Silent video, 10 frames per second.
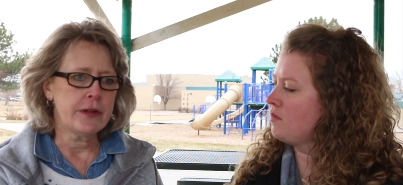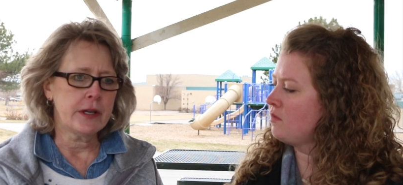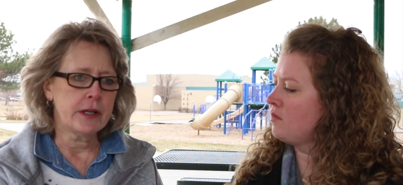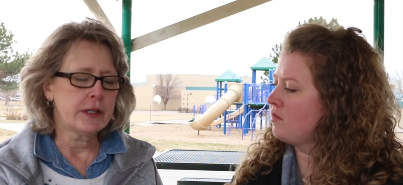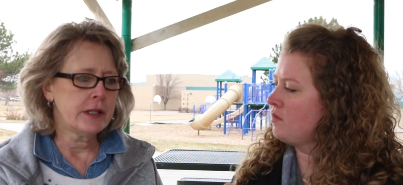Speaker 1: and
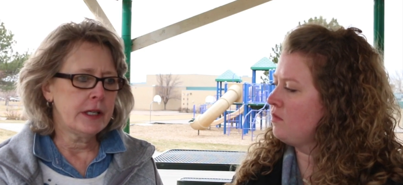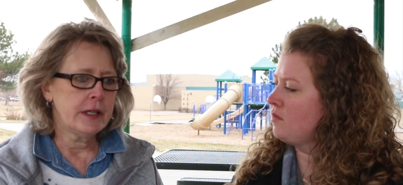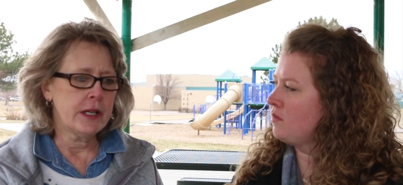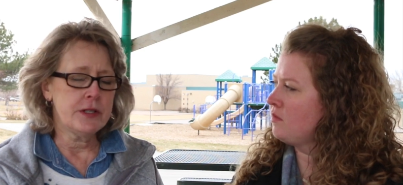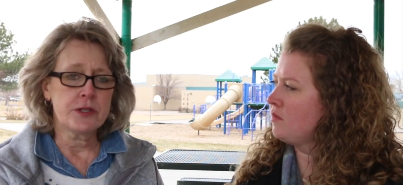they're
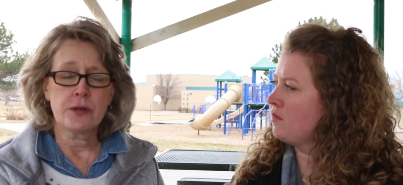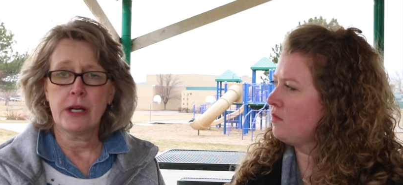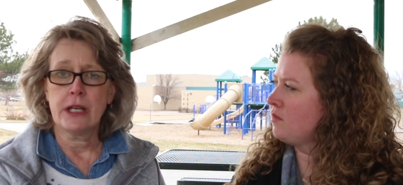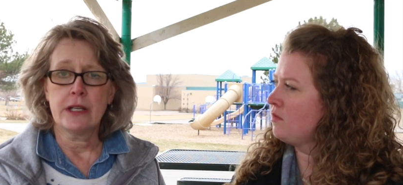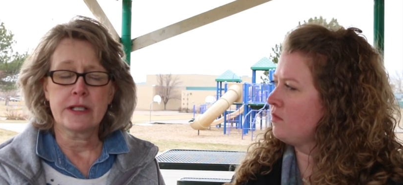they just
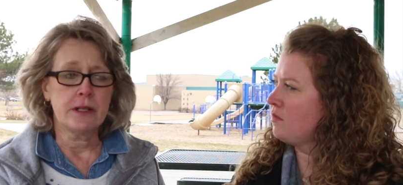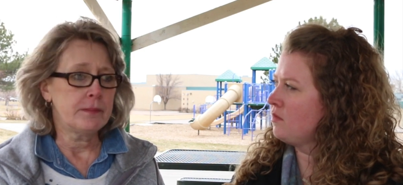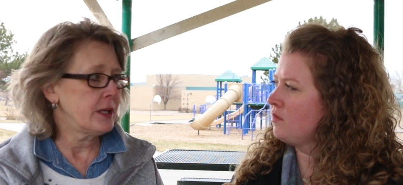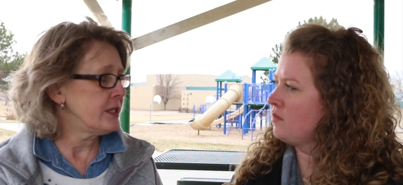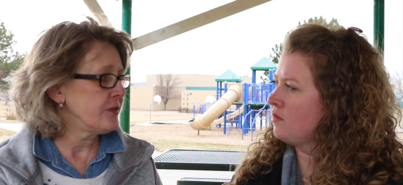try to get
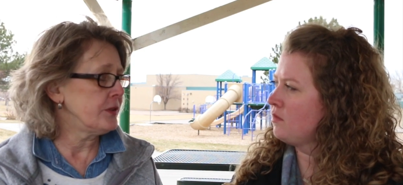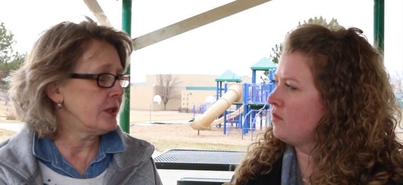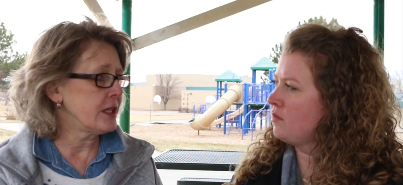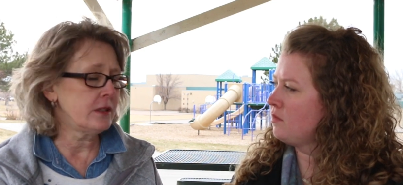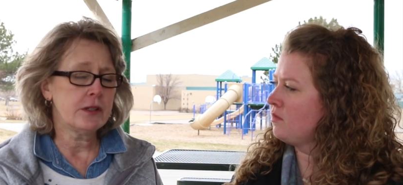someplace
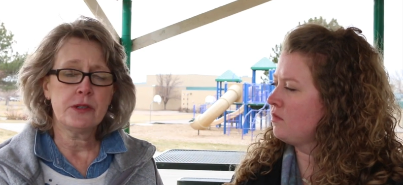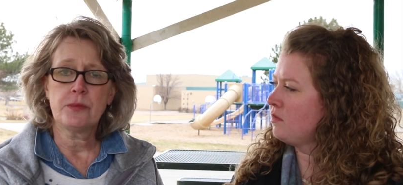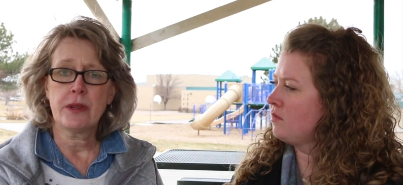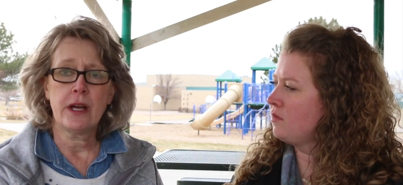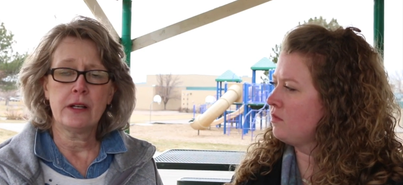fully clothed
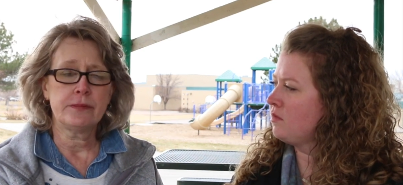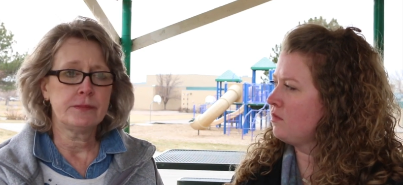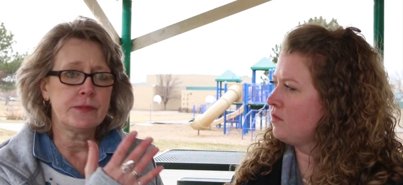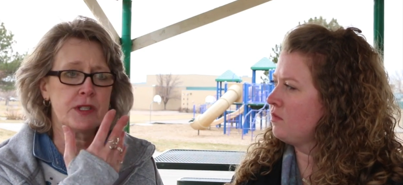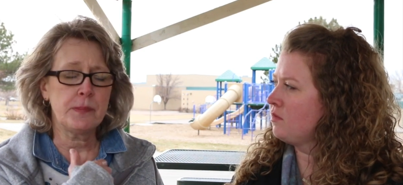without
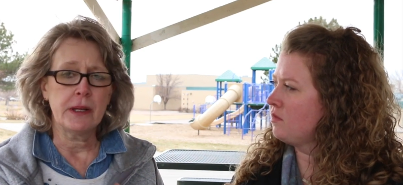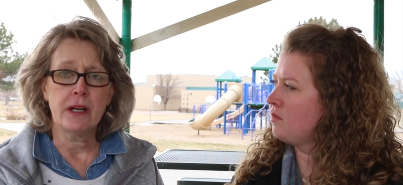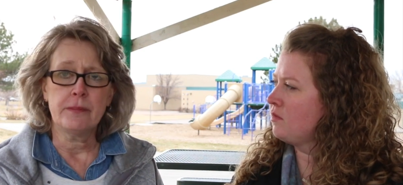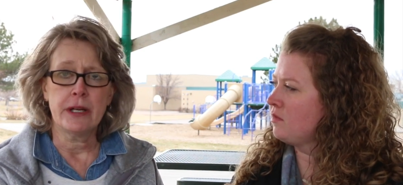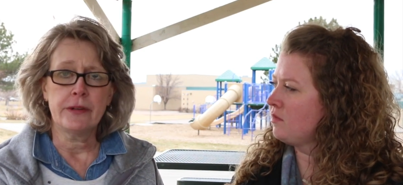spit
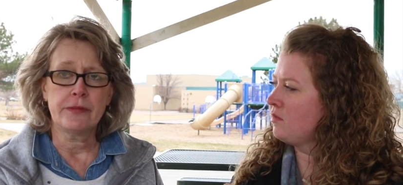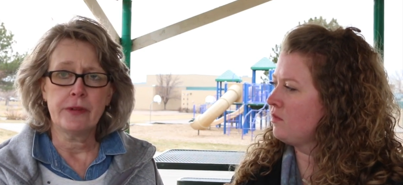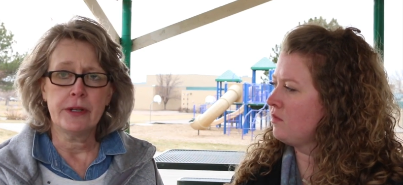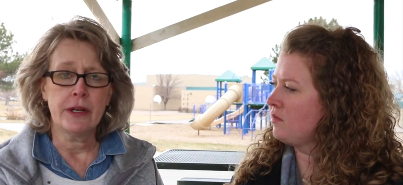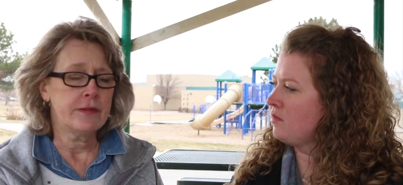up down the
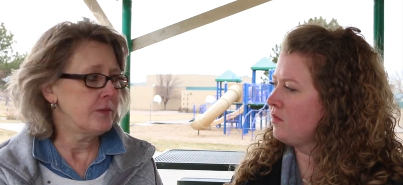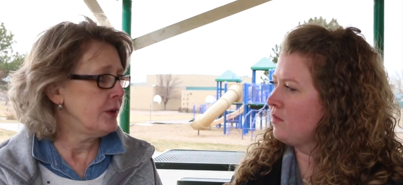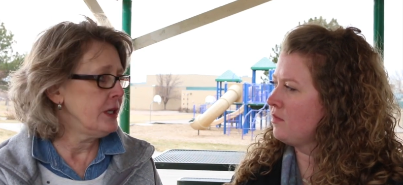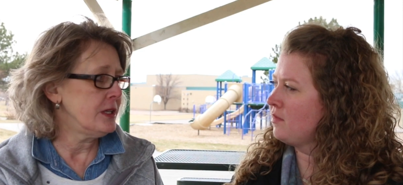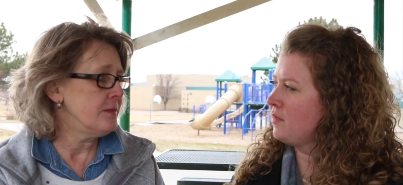front of them.
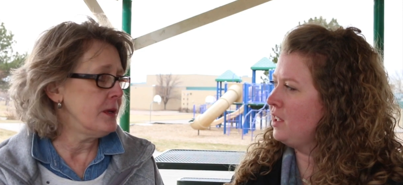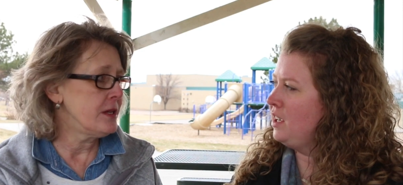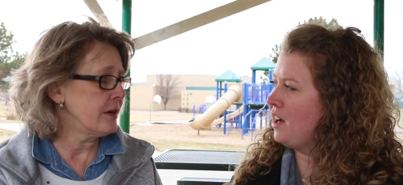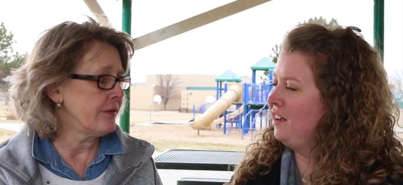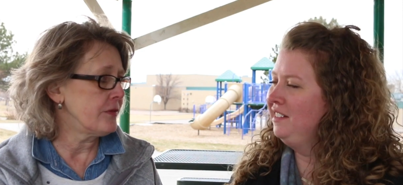We need to be
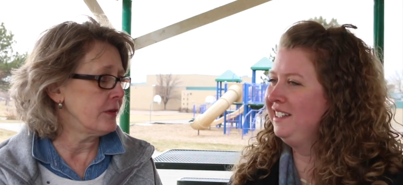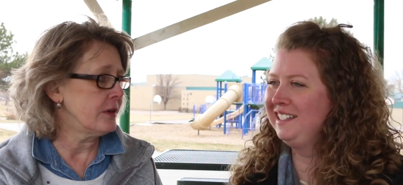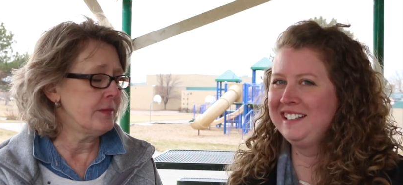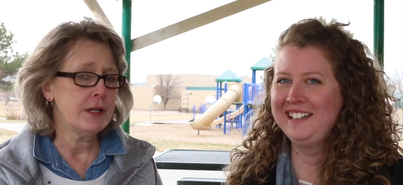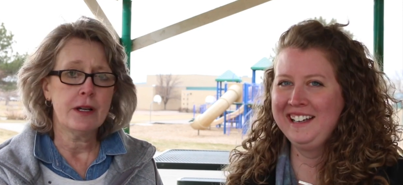yeah. there for
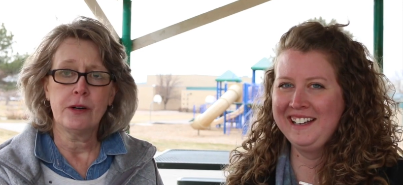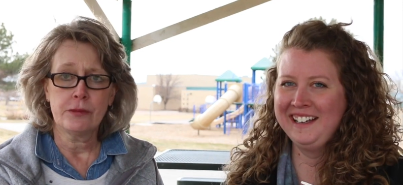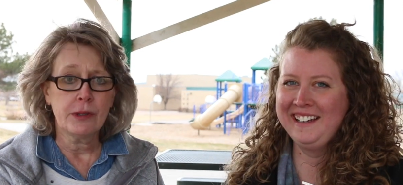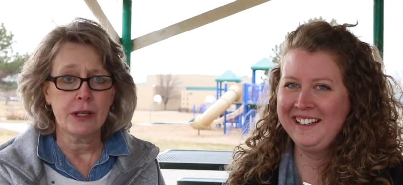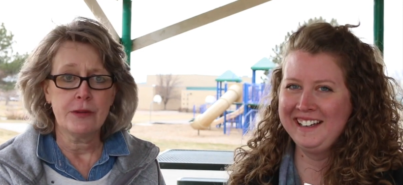them, you know.
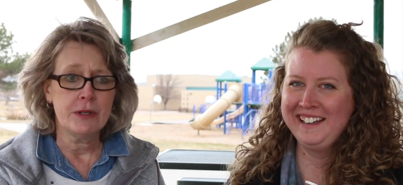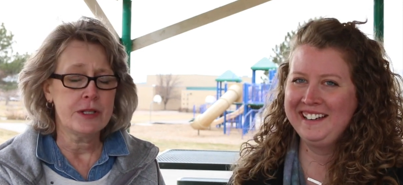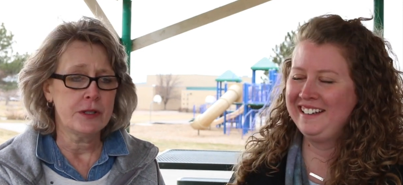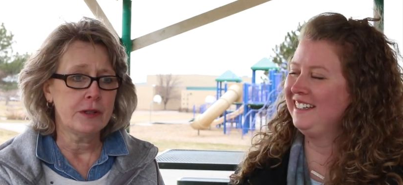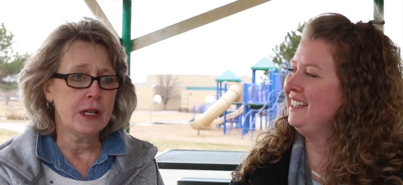really, we
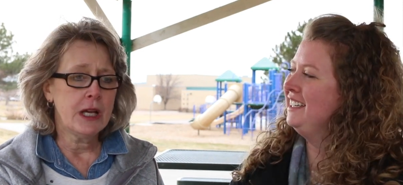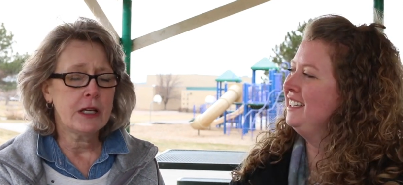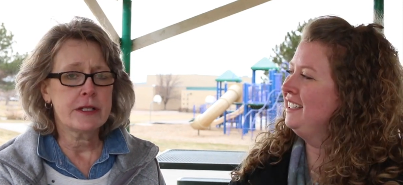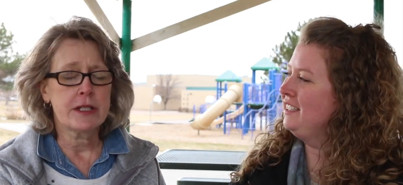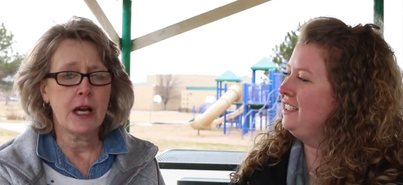do, because